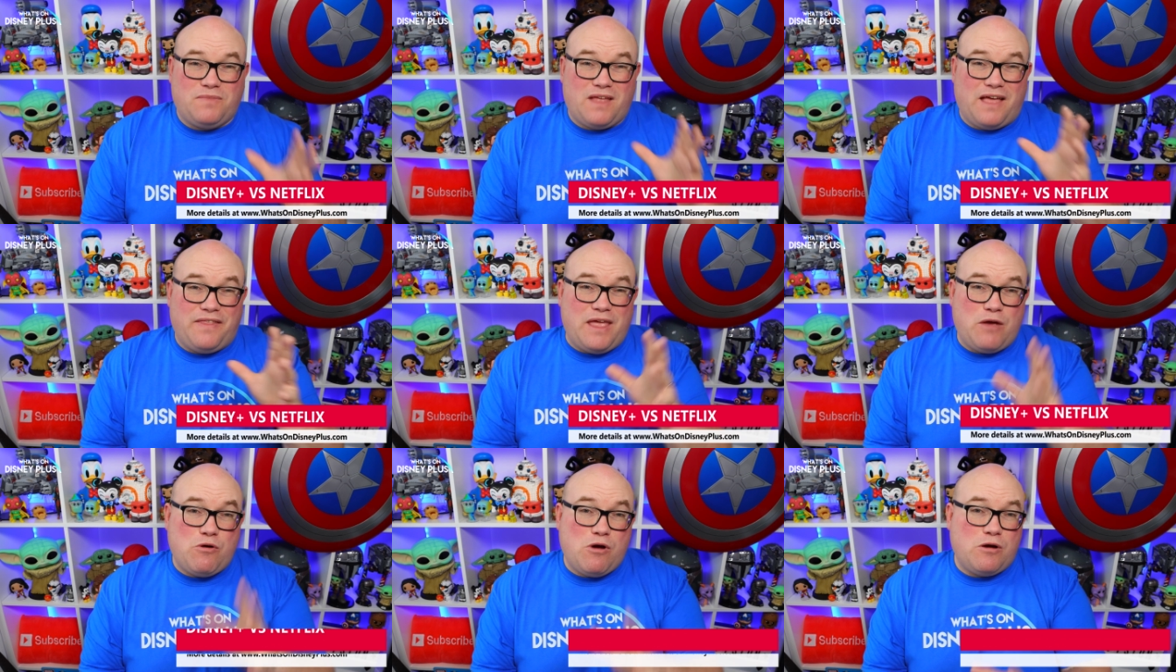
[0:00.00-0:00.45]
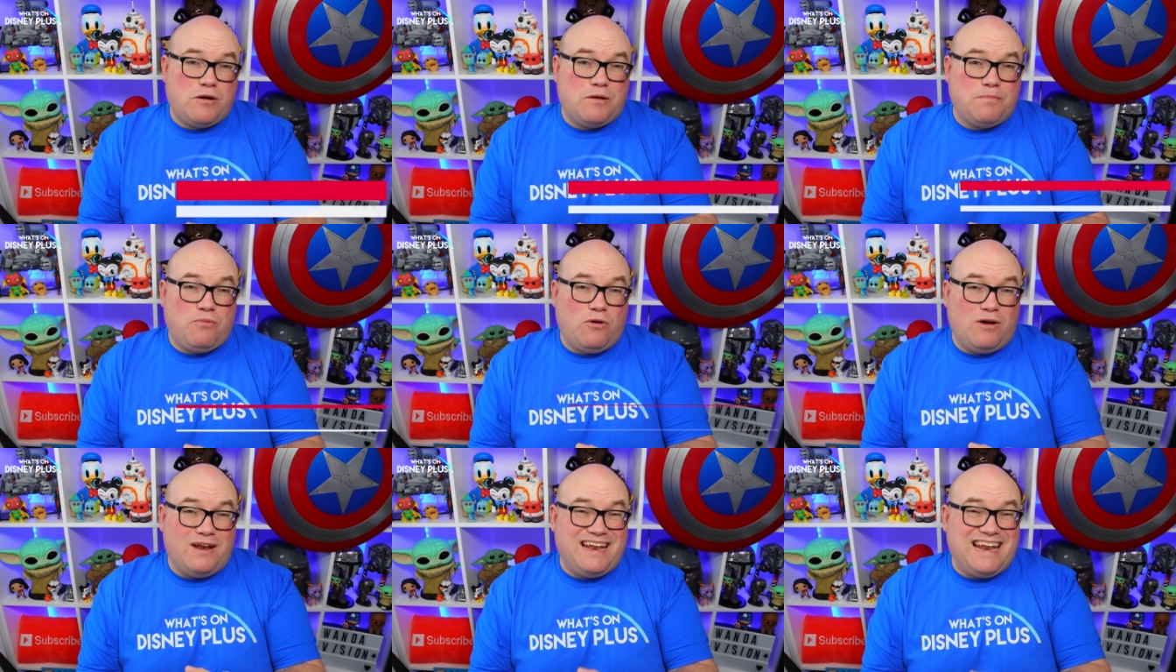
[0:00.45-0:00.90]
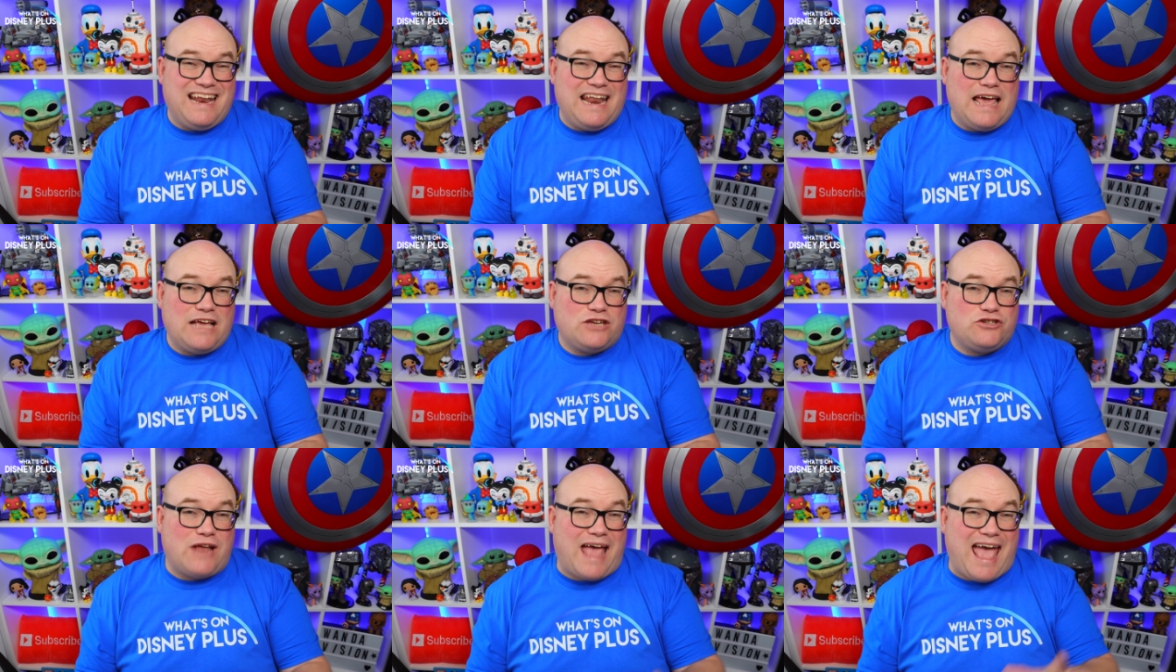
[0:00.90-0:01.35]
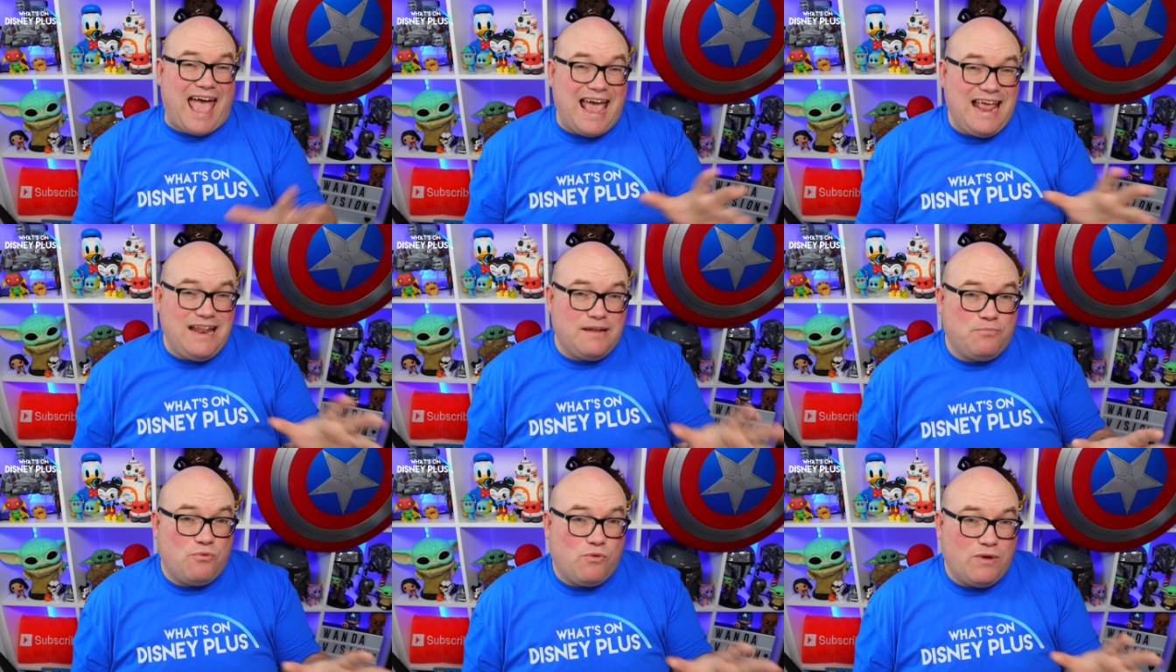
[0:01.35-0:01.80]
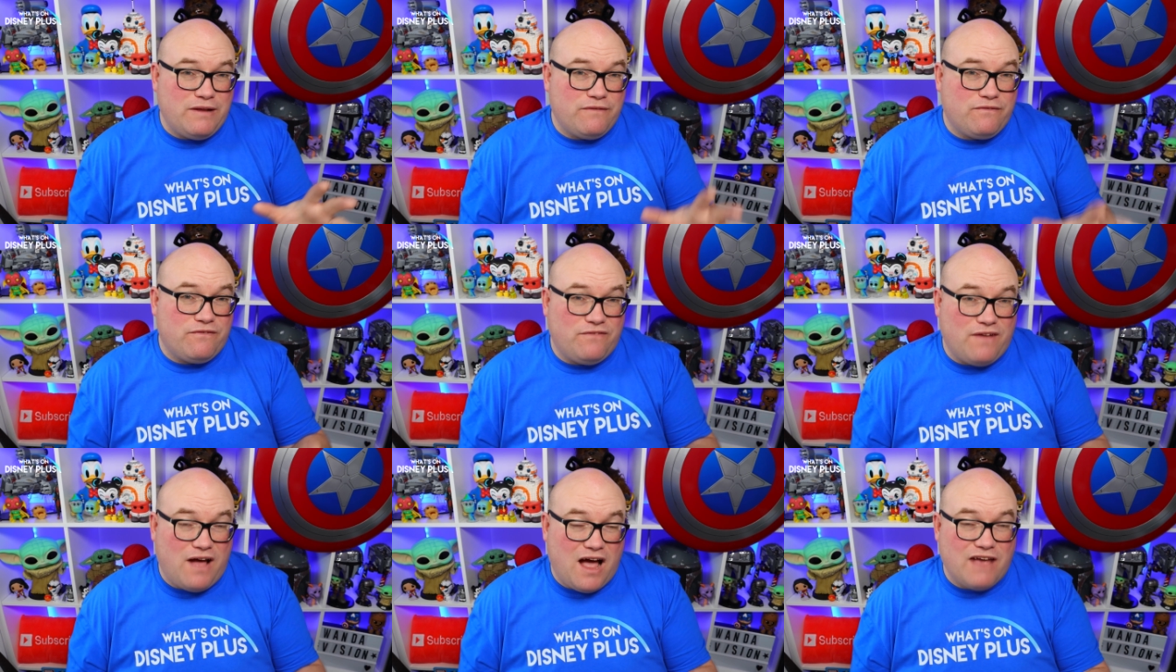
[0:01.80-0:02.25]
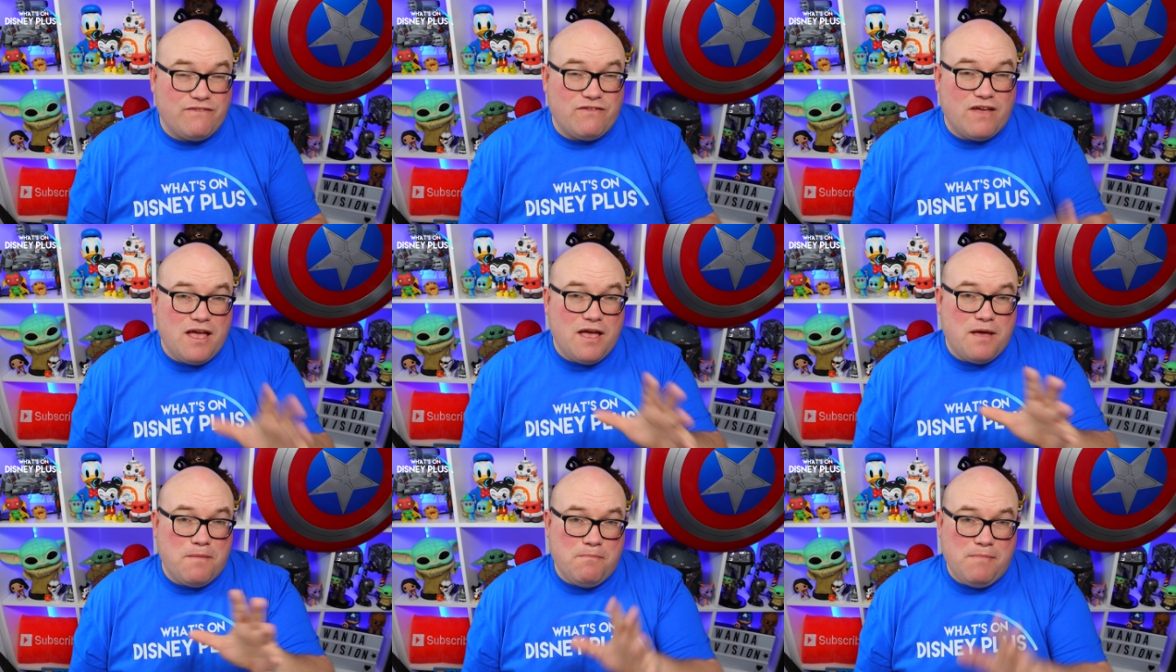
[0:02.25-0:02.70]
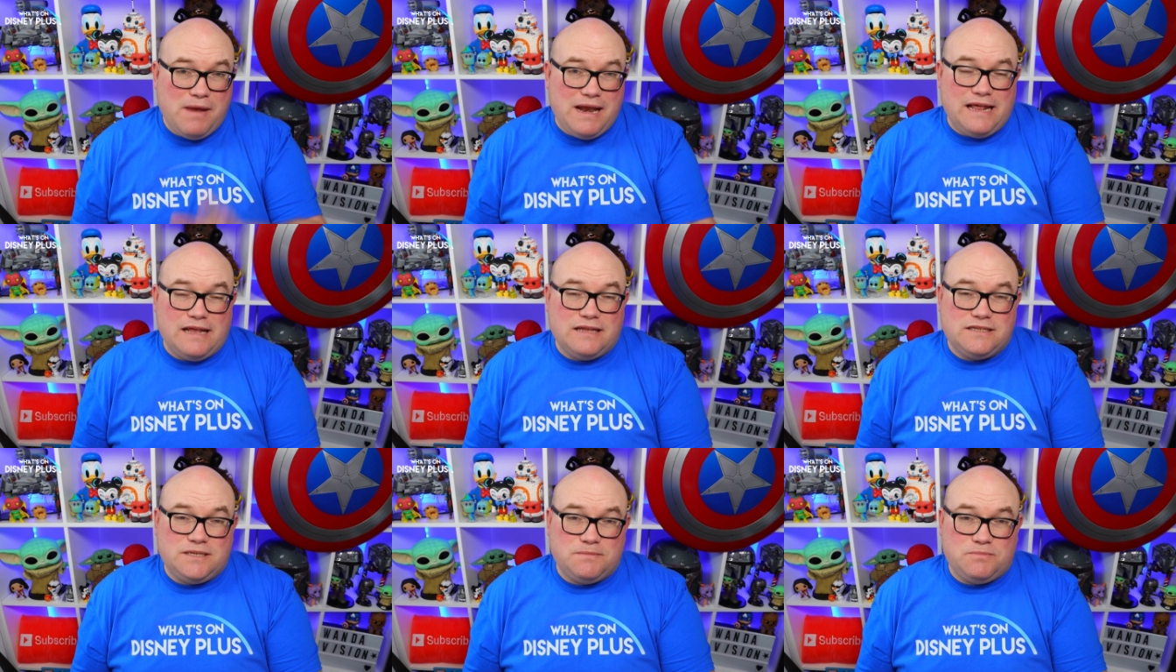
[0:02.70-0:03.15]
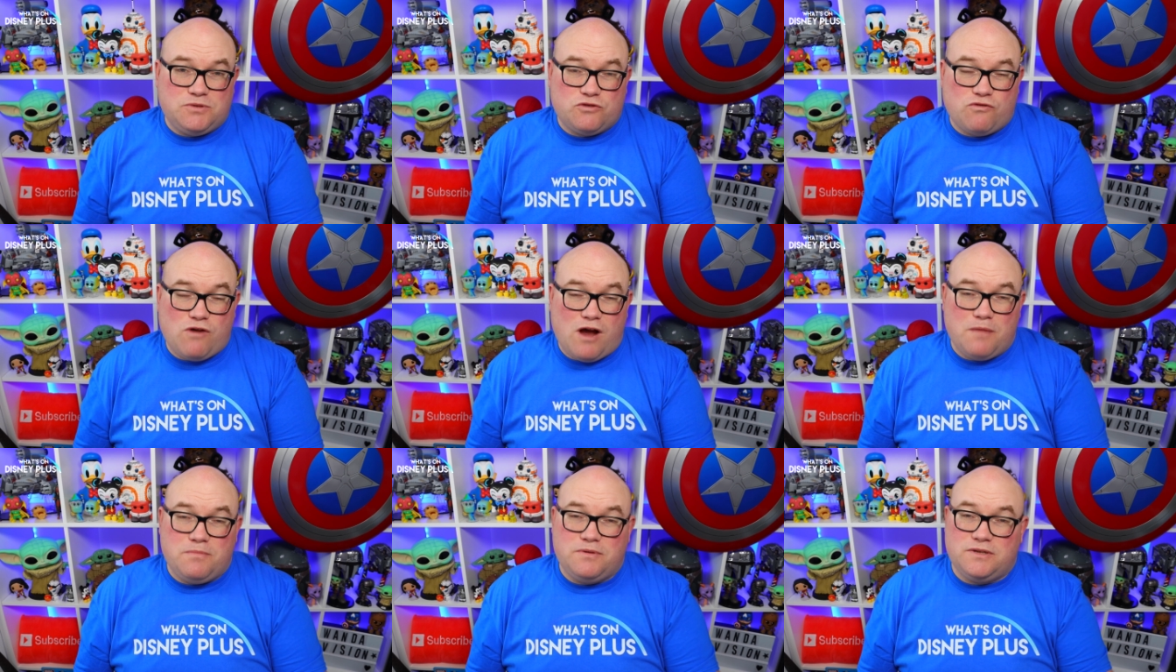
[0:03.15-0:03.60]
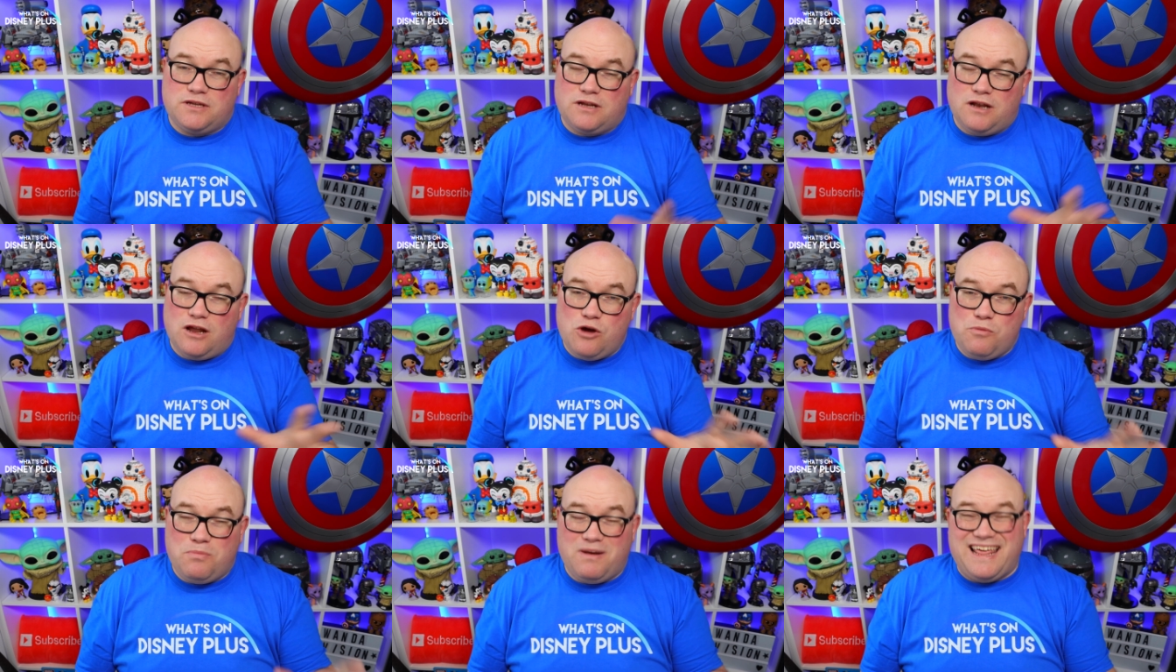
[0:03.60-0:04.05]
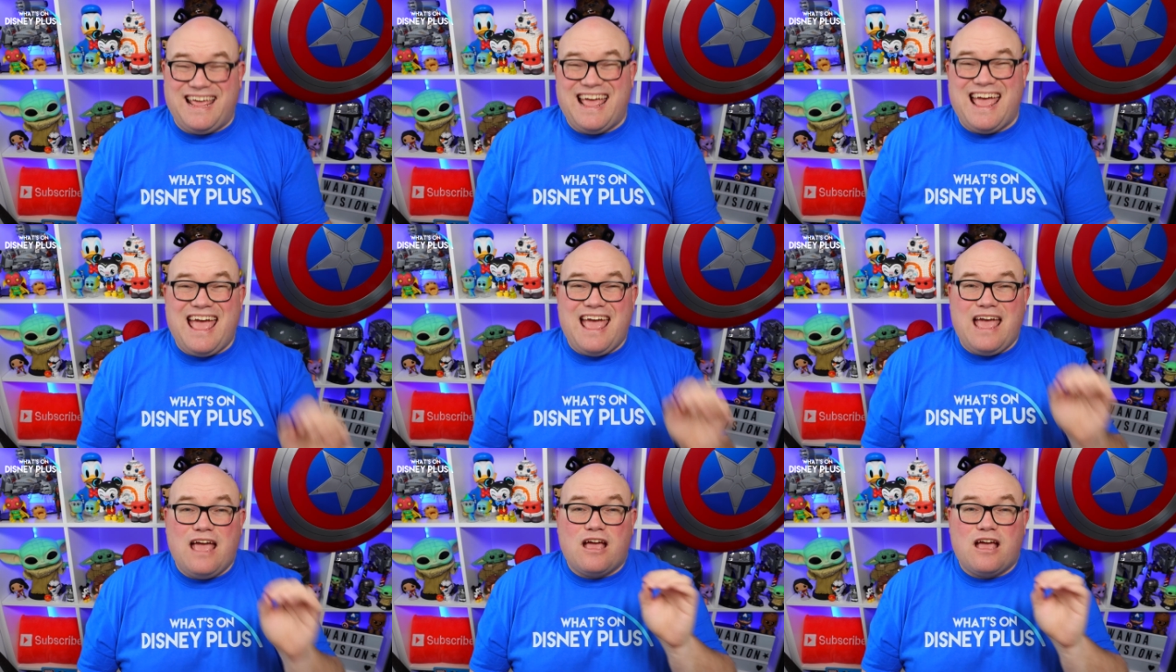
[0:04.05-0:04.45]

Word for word: and they were able to pull in an extra 8.5 million subscribers globally,